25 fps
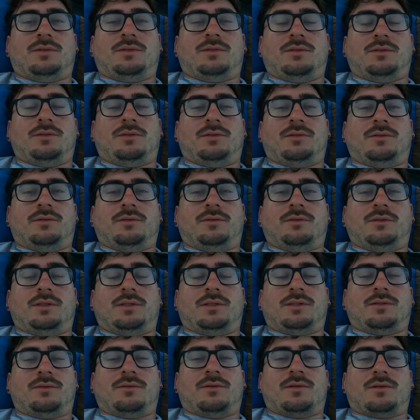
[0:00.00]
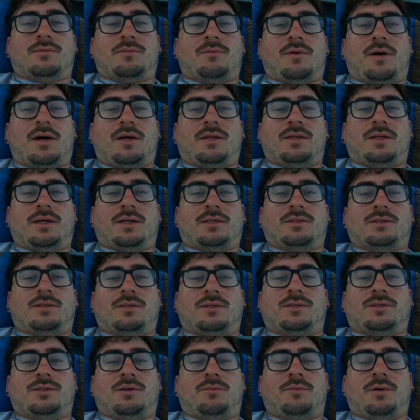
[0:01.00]
to this little spot next to
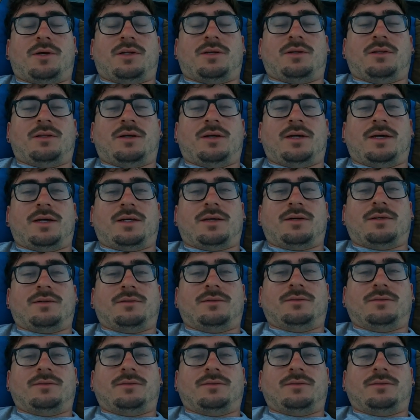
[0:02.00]
Chipeta Lake.